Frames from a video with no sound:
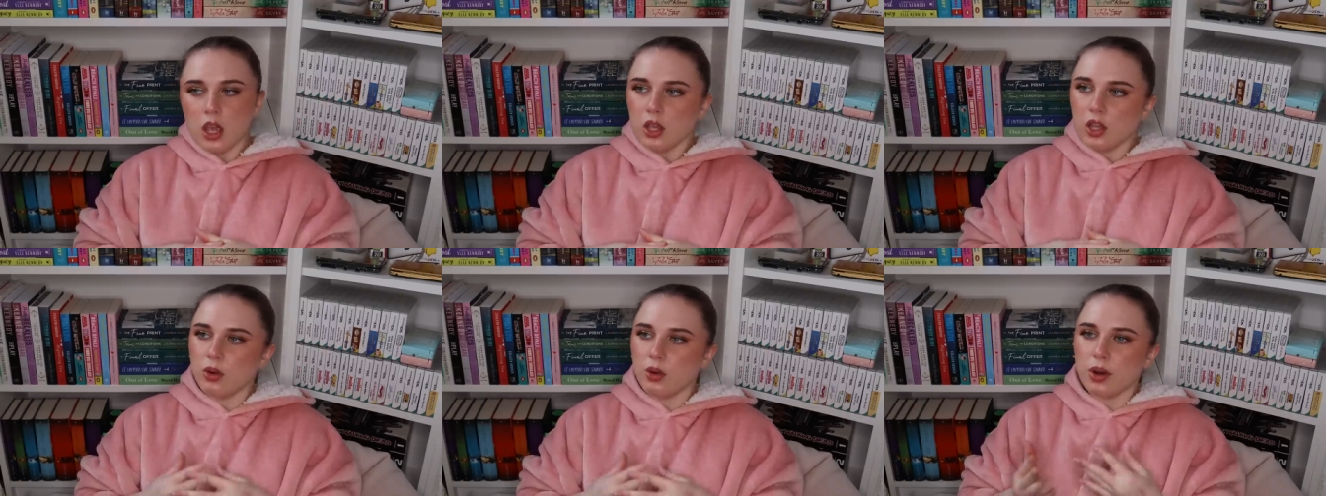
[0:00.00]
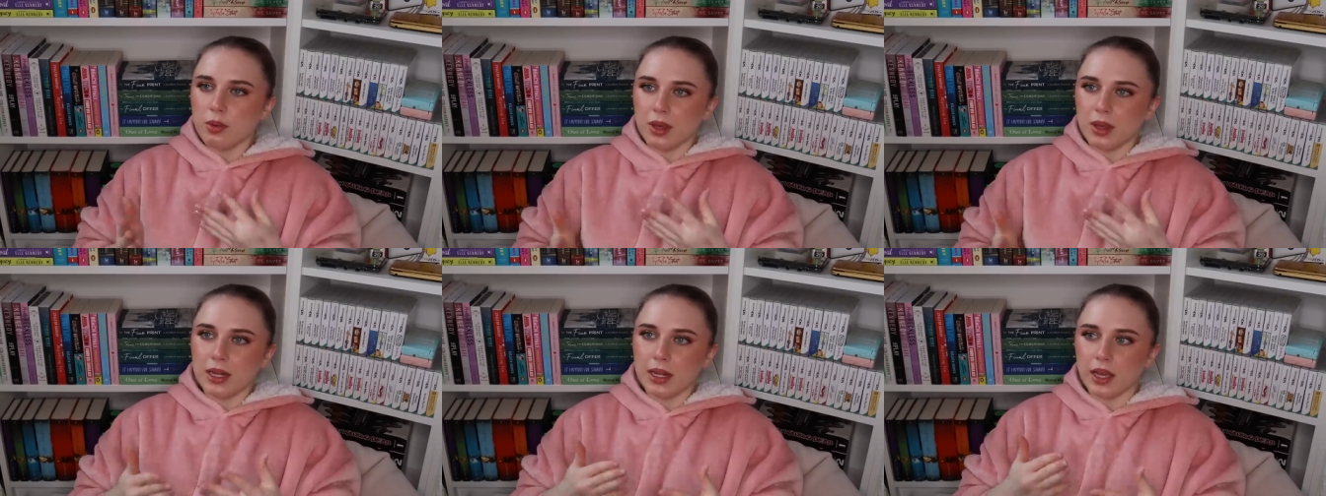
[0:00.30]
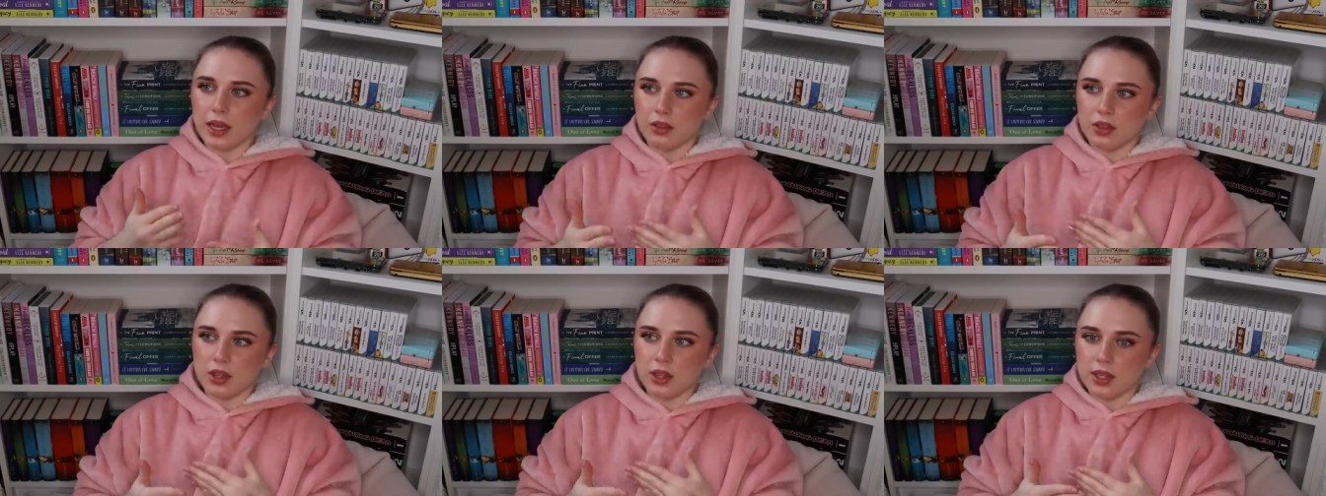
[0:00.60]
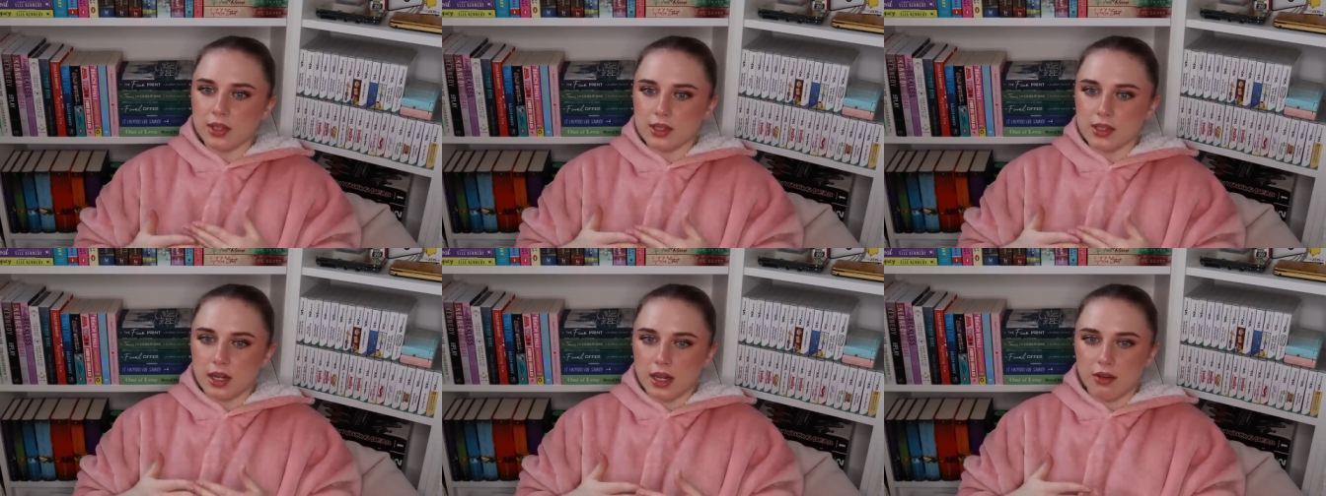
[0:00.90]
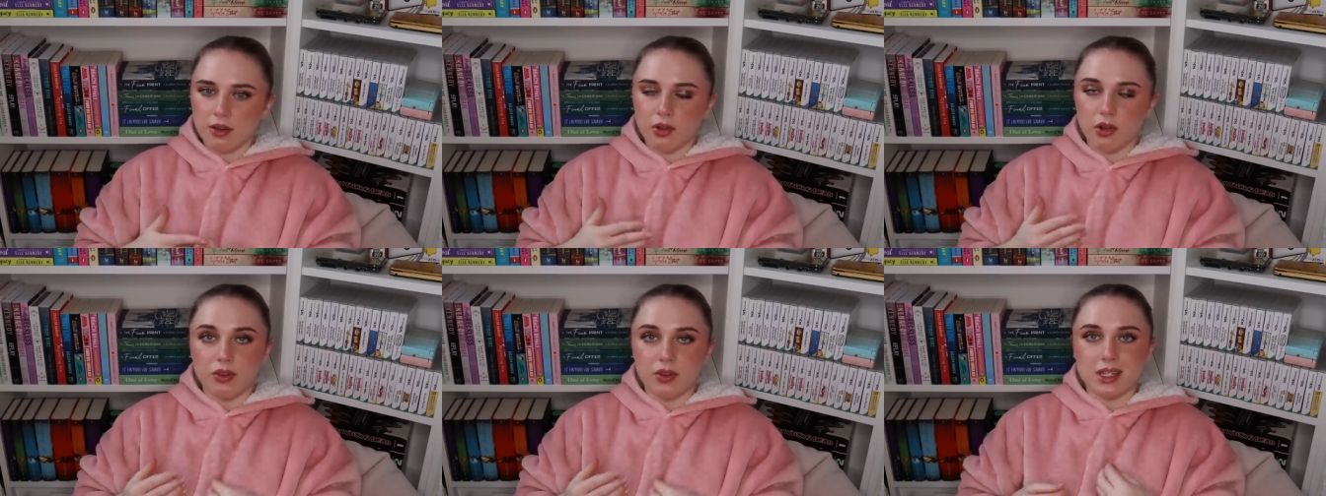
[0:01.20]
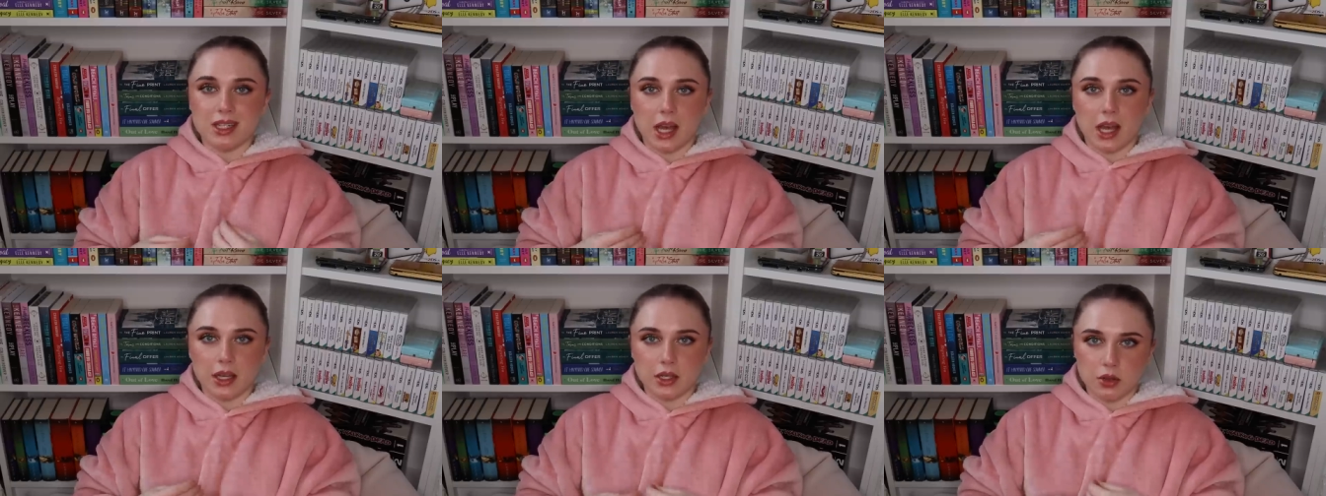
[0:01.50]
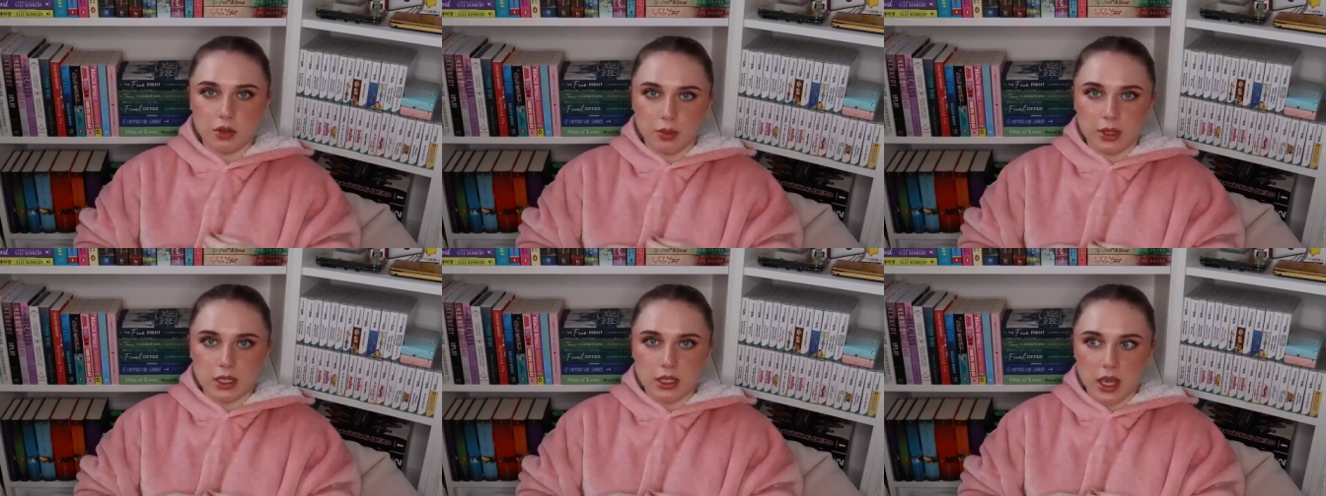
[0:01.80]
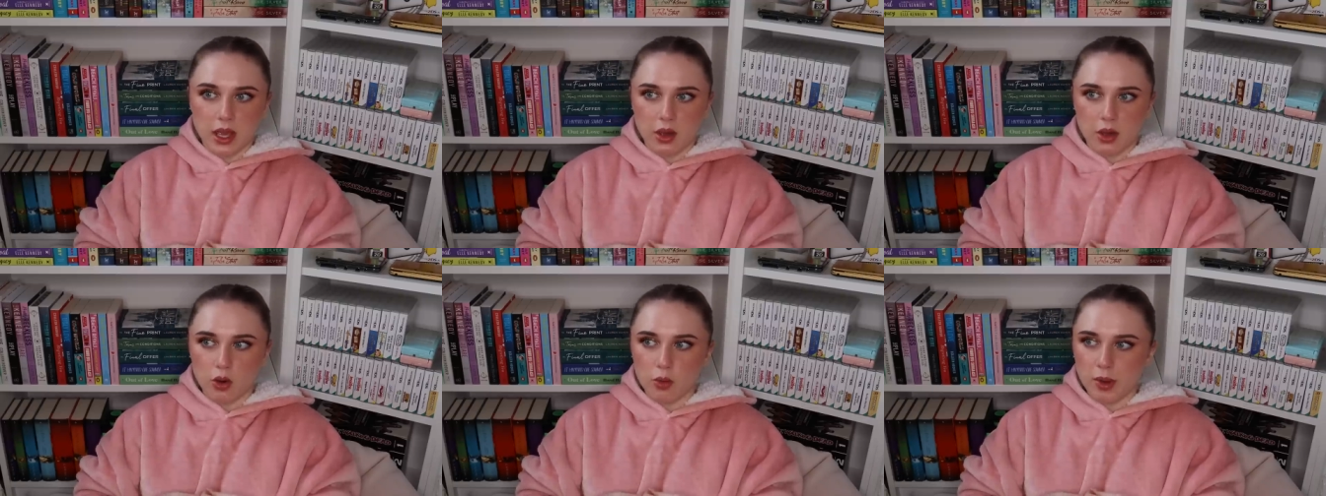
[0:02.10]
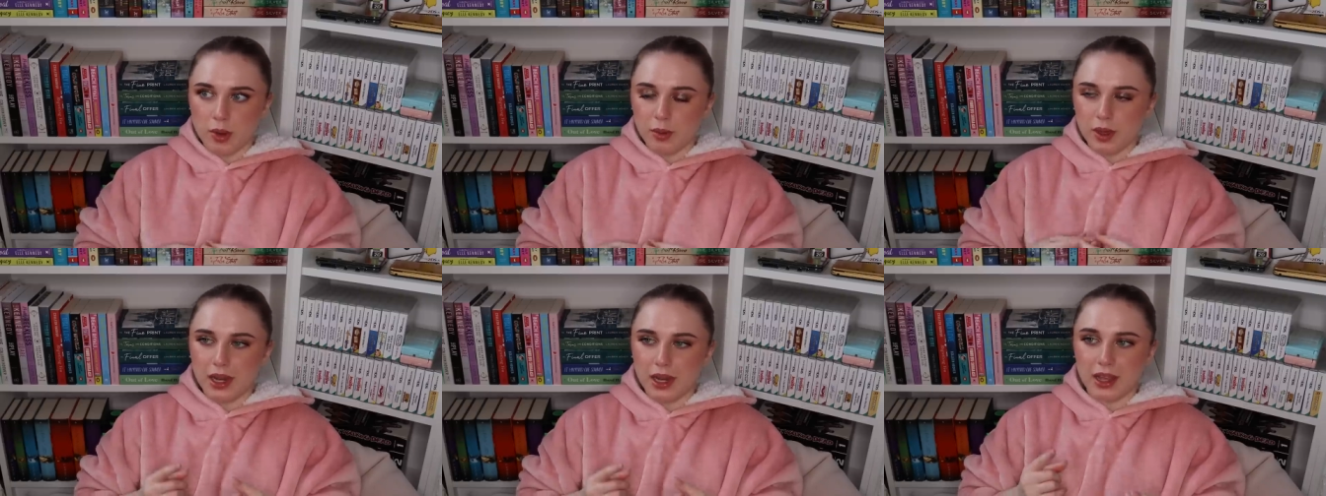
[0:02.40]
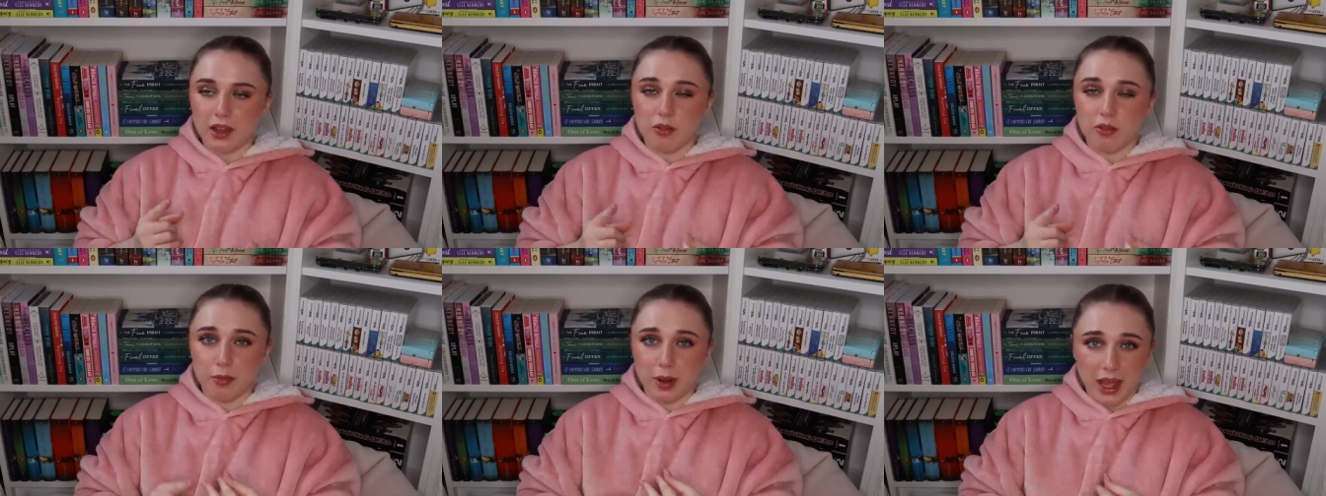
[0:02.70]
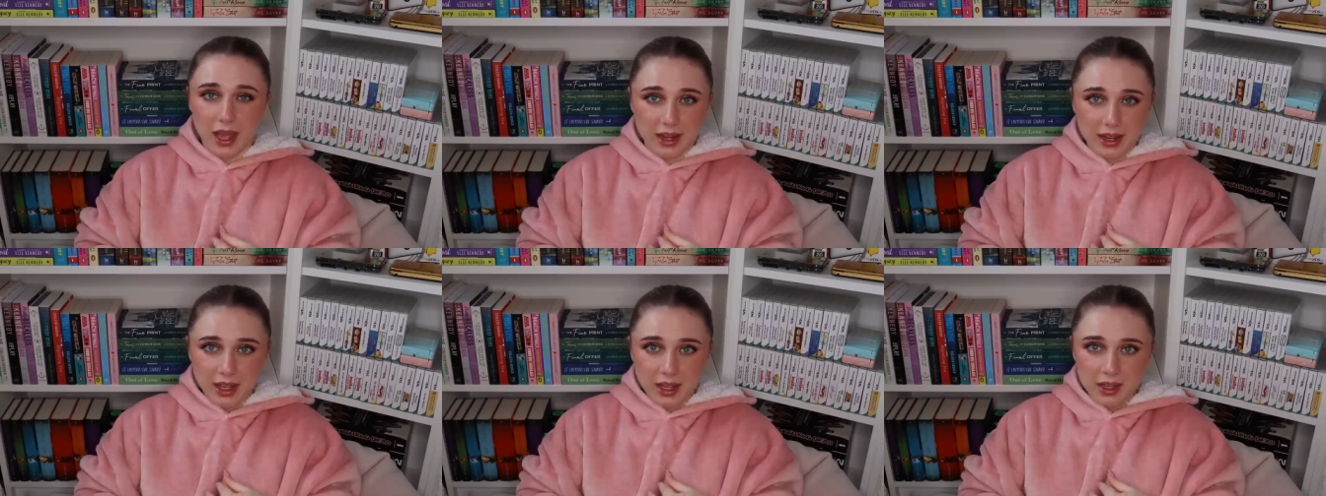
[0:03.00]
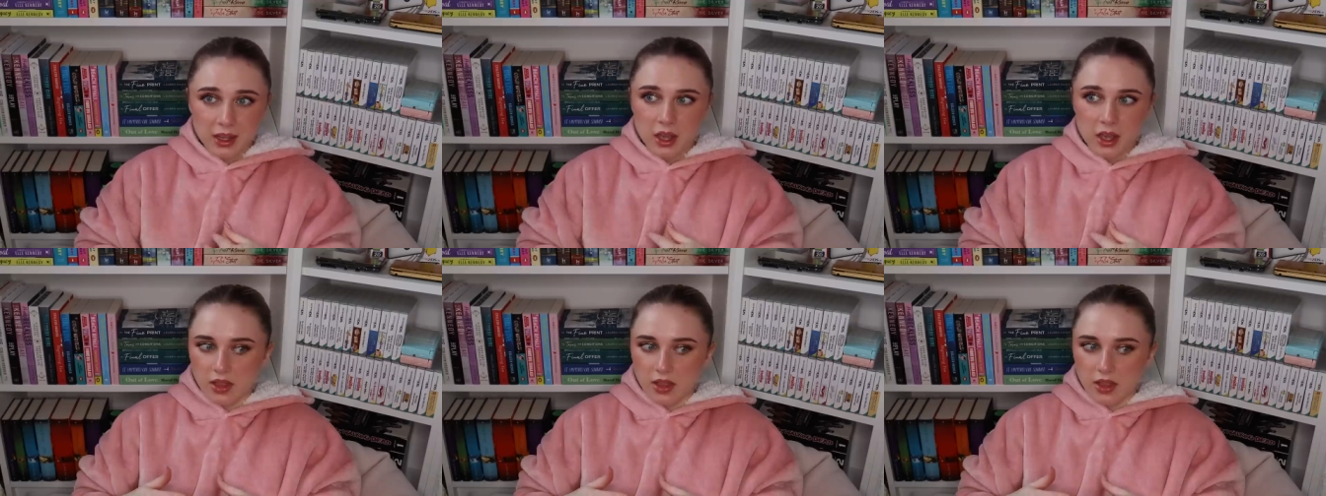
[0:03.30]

You know what I mean? Like, I think there's a level of entitlement here, or maybe a lack of planning.